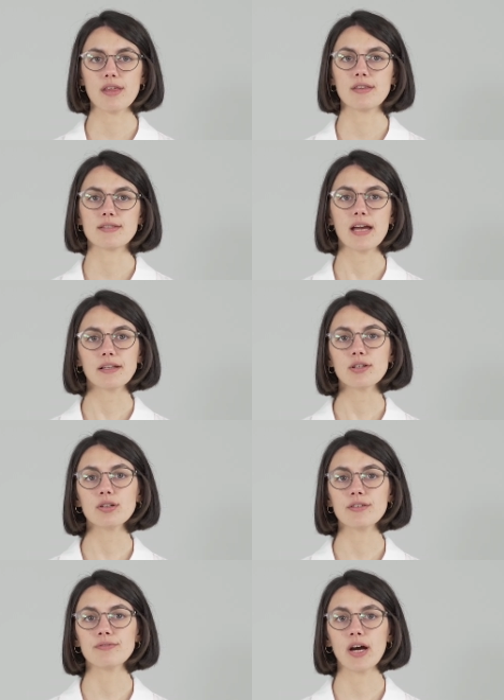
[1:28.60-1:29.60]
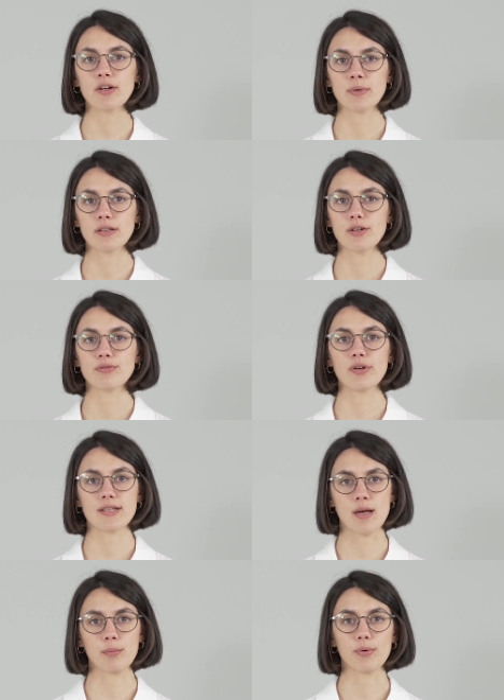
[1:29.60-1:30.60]
that the technical environment, for
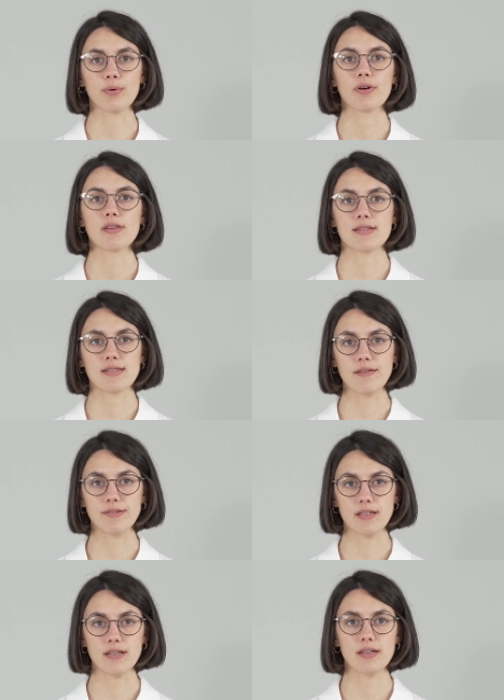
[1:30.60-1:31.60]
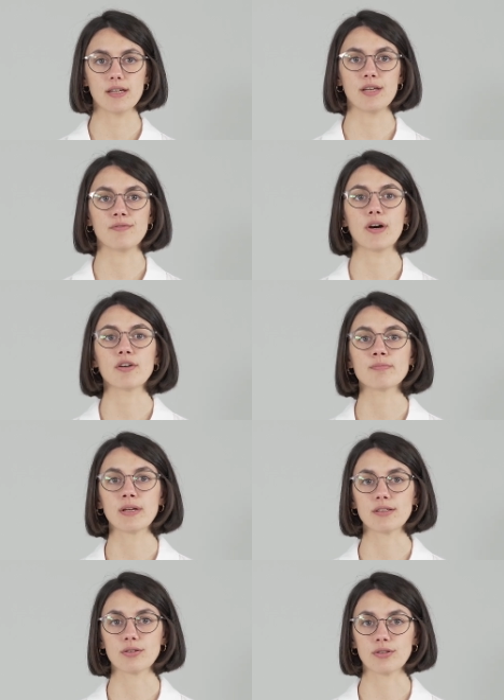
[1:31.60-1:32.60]
example, the safety,
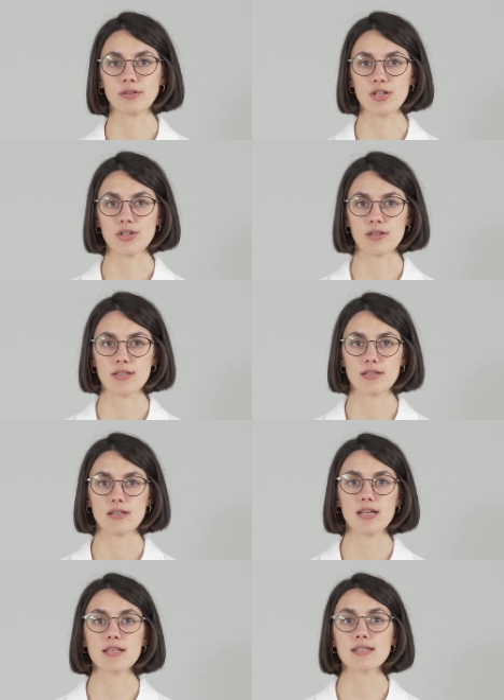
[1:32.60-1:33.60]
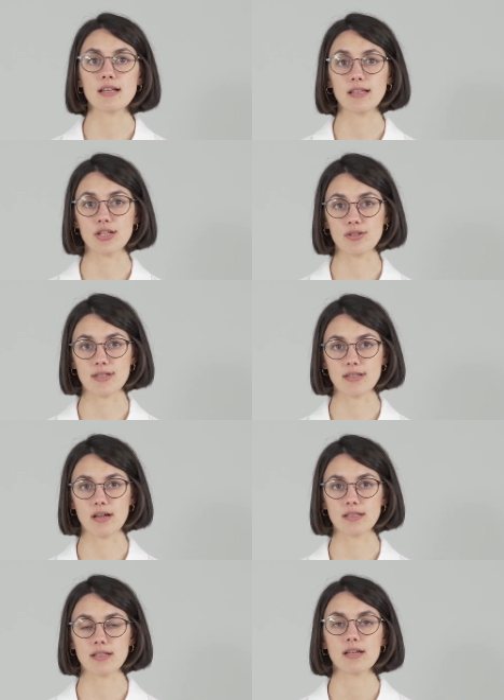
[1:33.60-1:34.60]
environmental conditions, installation
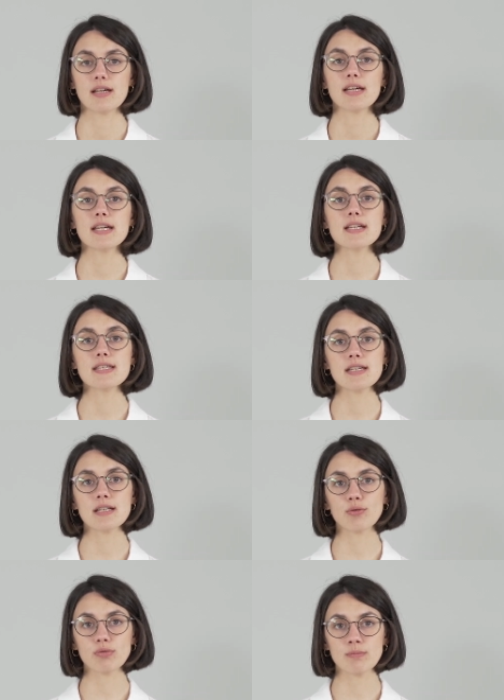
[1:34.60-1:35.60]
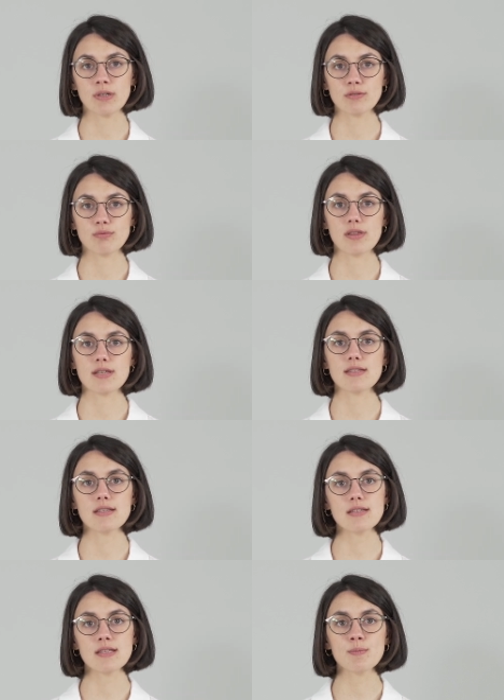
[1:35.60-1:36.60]
site, is in agreement with the
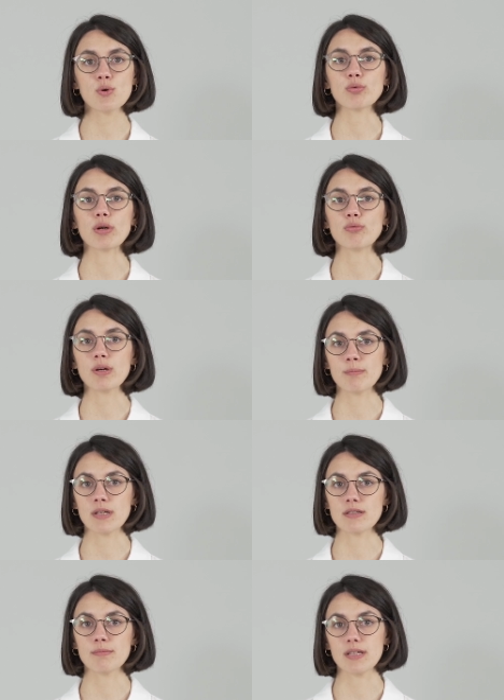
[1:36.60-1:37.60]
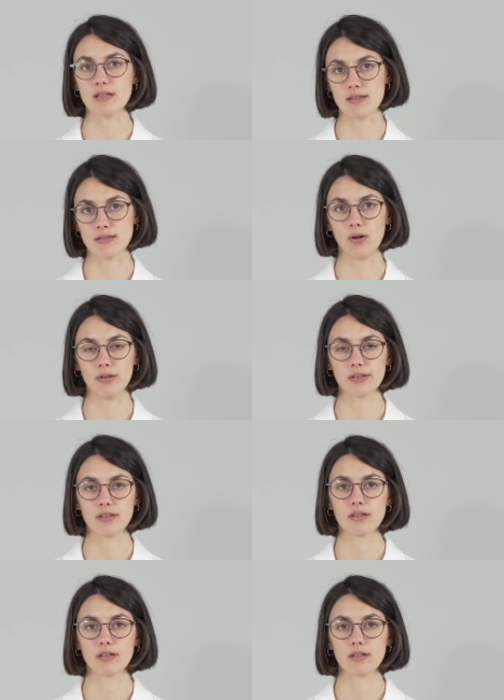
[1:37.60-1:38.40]
system or equipment to be installed.